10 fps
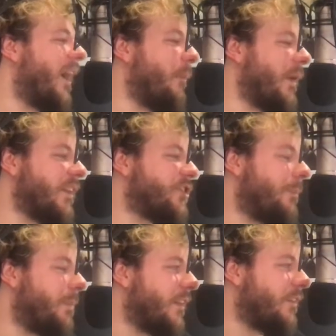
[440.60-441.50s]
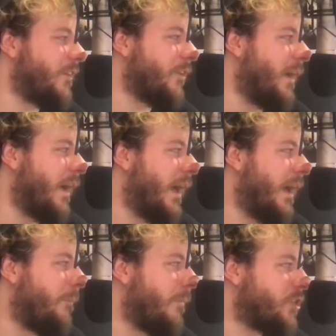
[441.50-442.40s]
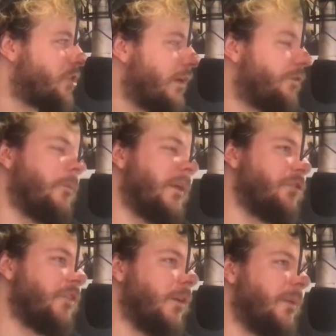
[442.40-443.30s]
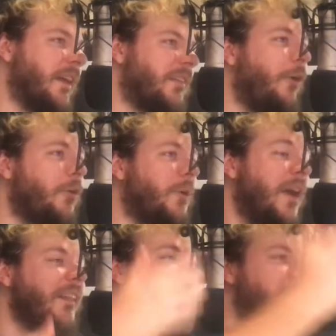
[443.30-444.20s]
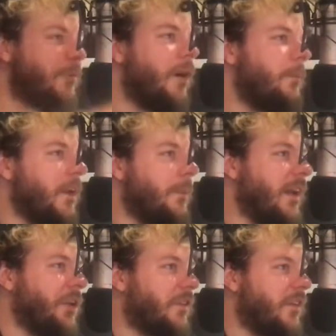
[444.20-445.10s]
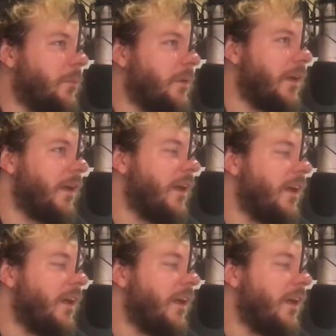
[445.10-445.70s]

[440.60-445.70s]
we're going to jump into a track from Idris Elba next. How cool! This is what I mean about Idris Elba. Yeah.